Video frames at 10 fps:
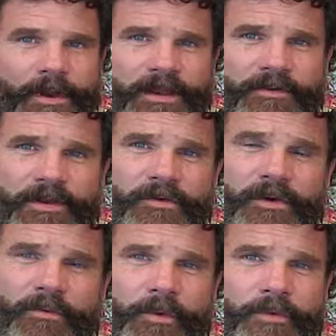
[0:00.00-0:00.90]
navy into
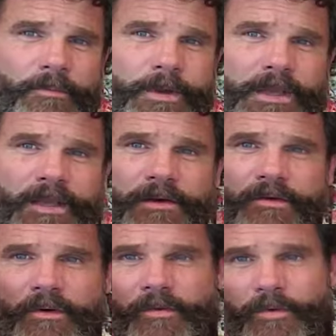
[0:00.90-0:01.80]
it, I want to throw pink
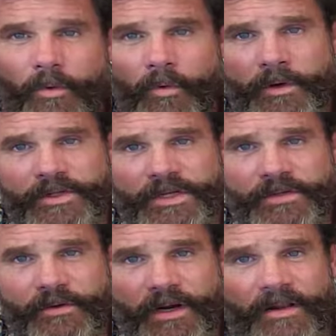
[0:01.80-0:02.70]
into it, I want to throw orange
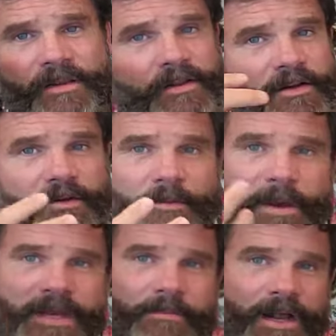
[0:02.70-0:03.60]
into it. You know, the
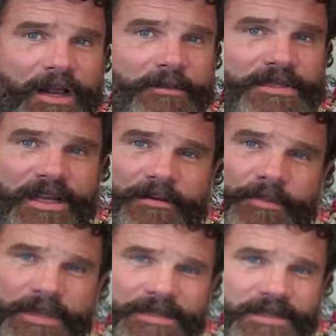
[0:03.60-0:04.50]
painting behind me has got the
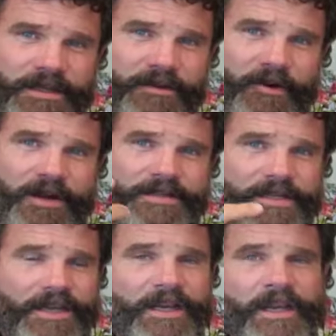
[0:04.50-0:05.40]
pinks in it and the grays
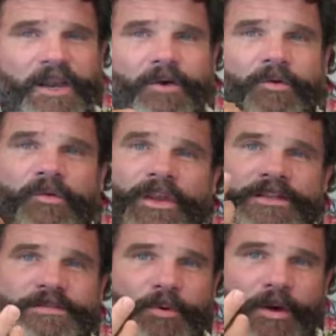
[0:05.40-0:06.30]
in it.
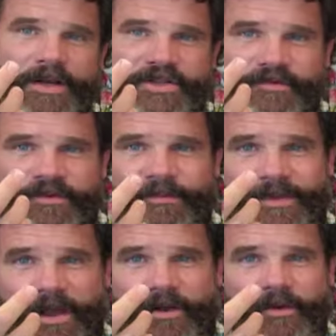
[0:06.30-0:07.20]
Inspiration from
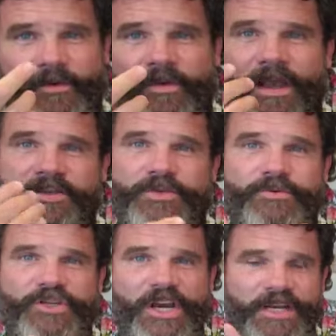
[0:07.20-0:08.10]
those, as you
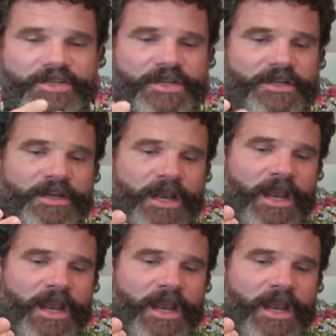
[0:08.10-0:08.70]
change and